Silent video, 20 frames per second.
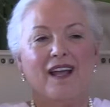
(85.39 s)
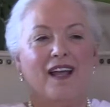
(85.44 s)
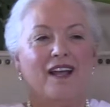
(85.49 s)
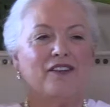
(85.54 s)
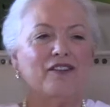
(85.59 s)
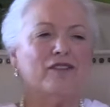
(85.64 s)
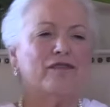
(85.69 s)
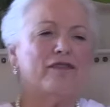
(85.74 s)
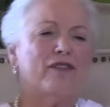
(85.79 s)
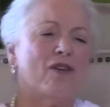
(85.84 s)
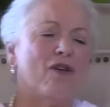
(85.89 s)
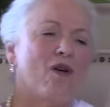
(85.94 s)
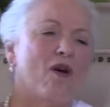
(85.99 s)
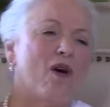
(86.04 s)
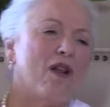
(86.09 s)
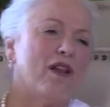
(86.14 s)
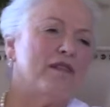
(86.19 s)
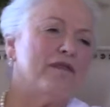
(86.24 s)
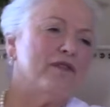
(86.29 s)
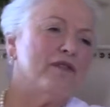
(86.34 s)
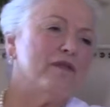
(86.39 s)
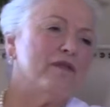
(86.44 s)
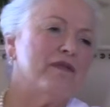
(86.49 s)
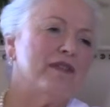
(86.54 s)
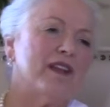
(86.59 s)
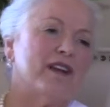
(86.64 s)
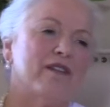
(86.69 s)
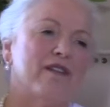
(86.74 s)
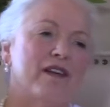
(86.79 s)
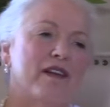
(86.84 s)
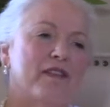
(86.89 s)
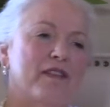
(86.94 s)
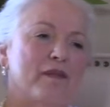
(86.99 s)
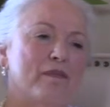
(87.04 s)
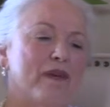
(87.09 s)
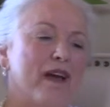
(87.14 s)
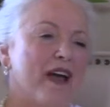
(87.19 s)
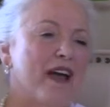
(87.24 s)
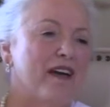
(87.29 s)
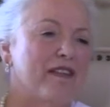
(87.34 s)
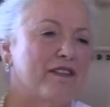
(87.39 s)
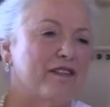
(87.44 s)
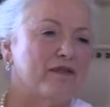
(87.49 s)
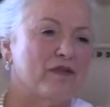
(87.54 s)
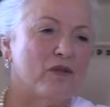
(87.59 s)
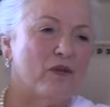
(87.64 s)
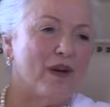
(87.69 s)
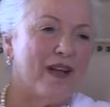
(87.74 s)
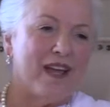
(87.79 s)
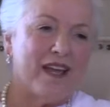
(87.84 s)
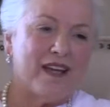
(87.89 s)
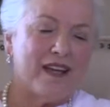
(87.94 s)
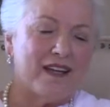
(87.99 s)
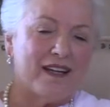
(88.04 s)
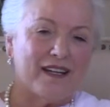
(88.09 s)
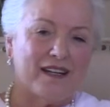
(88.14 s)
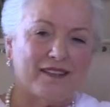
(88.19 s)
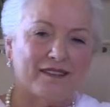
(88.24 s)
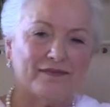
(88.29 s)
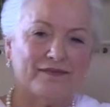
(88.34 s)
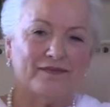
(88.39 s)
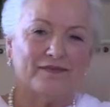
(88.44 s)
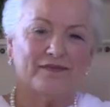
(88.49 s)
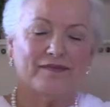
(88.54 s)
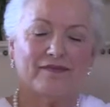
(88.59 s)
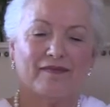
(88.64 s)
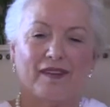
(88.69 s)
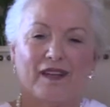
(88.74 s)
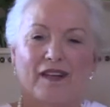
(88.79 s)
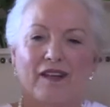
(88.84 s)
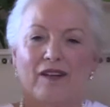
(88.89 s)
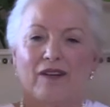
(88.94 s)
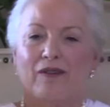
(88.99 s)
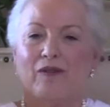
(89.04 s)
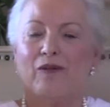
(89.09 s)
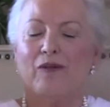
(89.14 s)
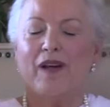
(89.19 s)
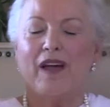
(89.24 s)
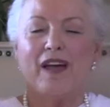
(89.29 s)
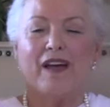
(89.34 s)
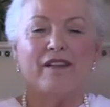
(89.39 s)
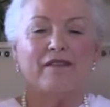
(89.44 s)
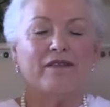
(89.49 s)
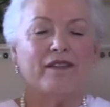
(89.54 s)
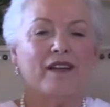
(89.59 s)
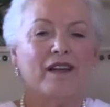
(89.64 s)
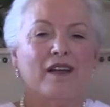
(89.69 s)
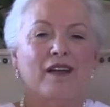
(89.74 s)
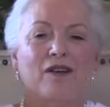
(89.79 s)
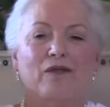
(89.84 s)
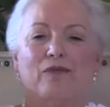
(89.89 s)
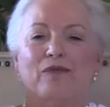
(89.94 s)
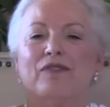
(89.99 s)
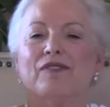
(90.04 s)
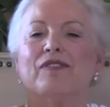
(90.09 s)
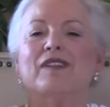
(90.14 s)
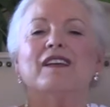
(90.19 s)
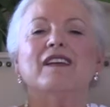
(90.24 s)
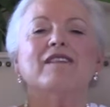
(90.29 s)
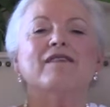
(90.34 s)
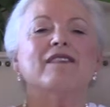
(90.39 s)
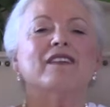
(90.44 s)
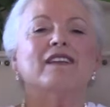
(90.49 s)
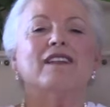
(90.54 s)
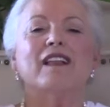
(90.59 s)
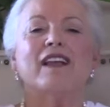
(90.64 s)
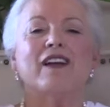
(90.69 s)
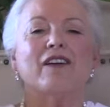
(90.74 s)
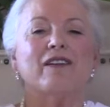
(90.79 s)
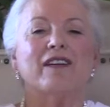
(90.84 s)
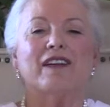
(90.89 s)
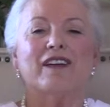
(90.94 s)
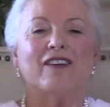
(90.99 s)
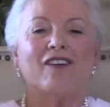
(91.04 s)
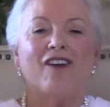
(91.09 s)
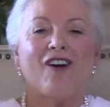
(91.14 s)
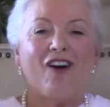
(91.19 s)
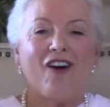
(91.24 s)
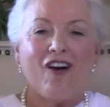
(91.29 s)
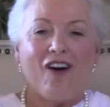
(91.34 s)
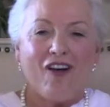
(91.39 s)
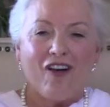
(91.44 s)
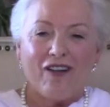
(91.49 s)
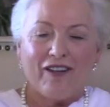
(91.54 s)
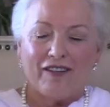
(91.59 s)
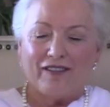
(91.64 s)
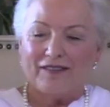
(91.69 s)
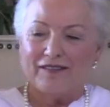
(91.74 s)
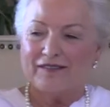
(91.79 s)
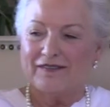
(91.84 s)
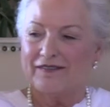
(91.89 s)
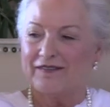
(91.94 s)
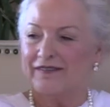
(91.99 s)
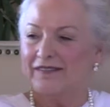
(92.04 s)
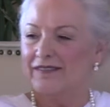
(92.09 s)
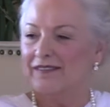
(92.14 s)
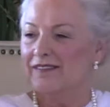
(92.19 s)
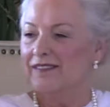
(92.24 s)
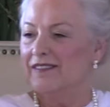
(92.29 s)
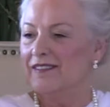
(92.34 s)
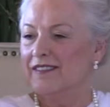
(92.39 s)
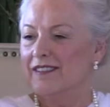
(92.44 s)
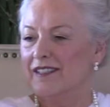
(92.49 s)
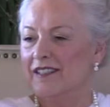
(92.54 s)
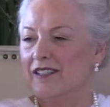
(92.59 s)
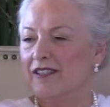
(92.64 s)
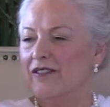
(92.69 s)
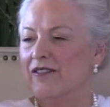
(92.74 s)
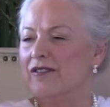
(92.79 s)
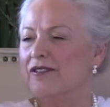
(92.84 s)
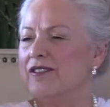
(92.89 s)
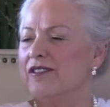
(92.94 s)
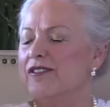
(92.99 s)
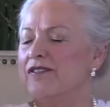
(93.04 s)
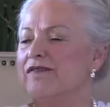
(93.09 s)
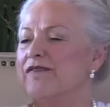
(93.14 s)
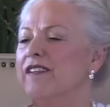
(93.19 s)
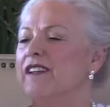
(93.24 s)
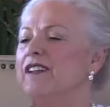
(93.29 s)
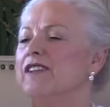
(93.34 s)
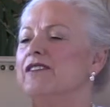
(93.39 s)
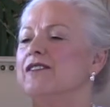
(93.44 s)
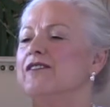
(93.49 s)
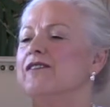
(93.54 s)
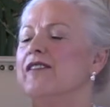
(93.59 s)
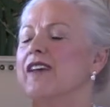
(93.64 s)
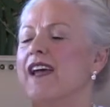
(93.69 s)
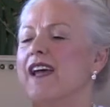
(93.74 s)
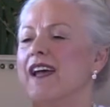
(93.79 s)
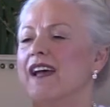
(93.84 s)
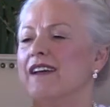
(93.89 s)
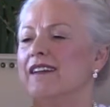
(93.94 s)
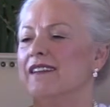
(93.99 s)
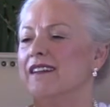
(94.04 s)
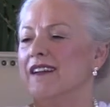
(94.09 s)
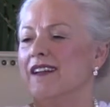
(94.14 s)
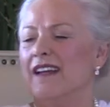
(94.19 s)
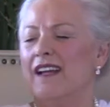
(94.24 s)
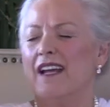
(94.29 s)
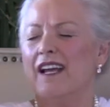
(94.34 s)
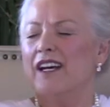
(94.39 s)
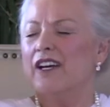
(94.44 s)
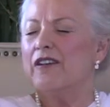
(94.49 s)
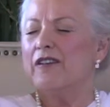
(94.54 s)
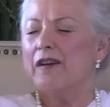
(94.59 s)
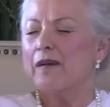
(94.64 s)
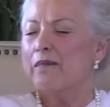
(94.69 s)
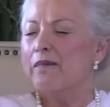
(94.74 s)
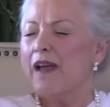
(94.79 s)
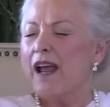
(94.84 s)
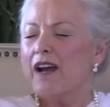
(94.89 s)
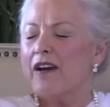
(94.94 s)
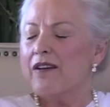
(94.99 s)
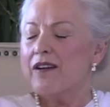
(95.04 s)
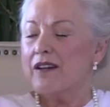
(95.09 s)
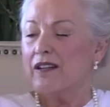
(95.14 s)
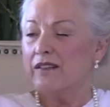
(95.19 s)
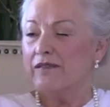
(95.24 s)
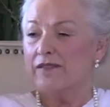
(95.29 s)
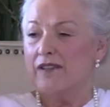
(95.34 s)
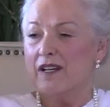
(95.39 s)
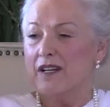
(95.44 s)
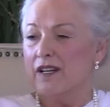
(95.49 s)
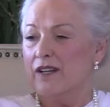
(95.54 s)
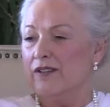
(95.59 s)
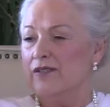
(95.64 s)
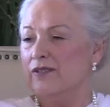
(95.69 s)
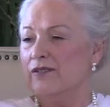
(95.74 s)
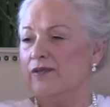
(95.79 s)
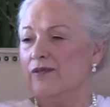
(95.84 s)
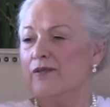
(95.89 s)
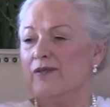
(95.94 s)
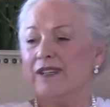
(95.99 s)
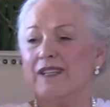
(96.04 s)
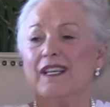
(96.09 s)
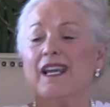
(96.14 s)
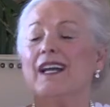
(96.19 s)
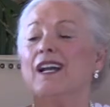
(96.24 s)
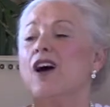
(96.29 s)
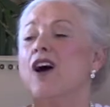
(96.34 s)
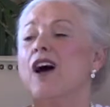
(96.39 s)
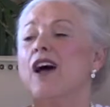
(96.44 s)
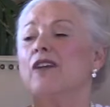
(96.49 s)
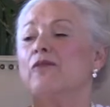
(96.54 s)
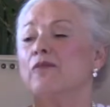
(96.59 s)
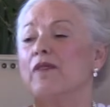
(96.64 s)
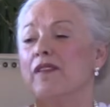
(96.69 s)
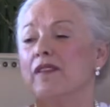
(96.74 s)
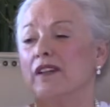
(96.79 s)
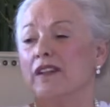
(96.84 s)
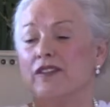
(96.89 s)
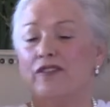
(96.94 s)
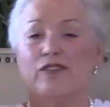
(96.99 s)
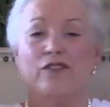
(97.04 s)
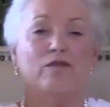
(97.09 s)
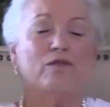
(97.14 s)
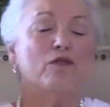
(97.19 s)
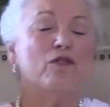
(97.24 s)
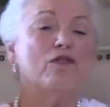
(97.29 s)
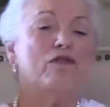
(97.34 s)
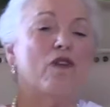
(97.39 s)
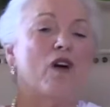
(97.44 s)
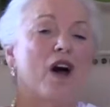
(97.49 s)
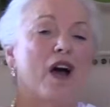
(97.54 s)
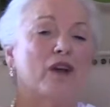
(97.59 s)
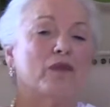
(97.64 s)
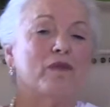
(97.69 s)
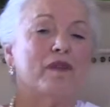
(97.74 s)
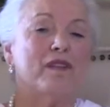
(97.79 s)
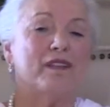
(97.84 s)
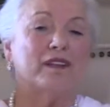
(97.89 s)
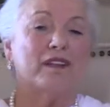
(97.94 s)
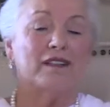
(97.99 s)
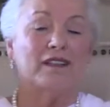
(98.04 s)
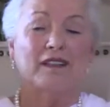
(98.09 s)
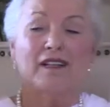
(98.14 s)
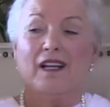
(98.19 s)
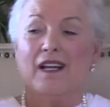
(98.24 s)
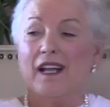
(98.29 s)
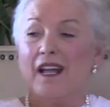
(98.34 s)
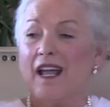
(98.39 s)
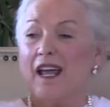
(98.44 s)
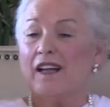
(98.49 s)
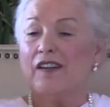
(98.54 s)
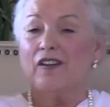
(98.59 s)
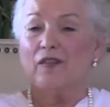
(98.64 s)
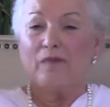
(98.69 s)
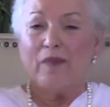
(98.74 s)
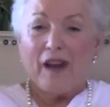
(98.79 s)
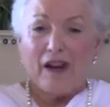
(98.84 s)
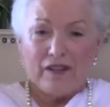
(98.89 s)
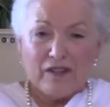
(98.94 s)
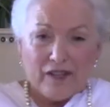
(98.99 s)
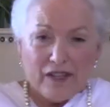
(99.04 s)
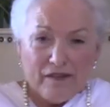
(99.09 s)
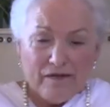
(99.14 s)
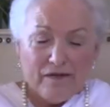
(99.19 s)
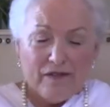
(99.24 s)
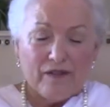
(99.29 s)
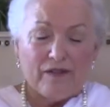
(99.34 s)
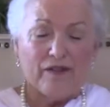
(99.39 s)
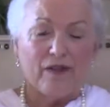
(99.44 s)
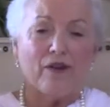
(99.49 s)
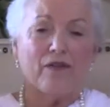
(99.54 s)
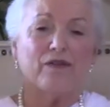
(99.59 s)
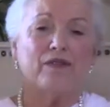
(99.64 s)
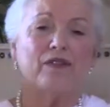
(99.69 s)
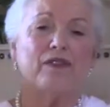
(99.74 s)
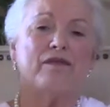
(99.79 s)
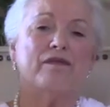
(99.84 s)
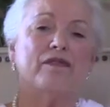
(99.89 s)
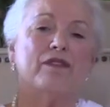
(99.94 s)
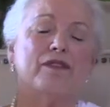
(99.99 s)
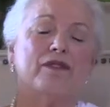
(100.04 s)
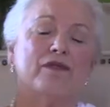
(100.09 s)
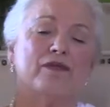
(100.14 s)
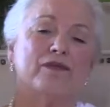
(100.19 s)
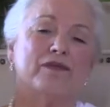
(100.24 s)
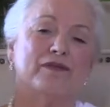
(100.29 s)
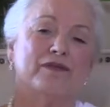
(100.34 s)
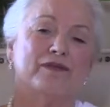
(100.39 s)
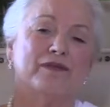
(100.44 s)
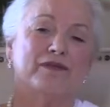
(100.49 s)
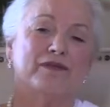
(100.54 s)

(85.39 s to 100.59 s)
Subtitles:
And so for all of you that are on the path of awakening, who have received the Clarion call, who just feel that inner imperative to get on with it, to move on with it, and especially for those of you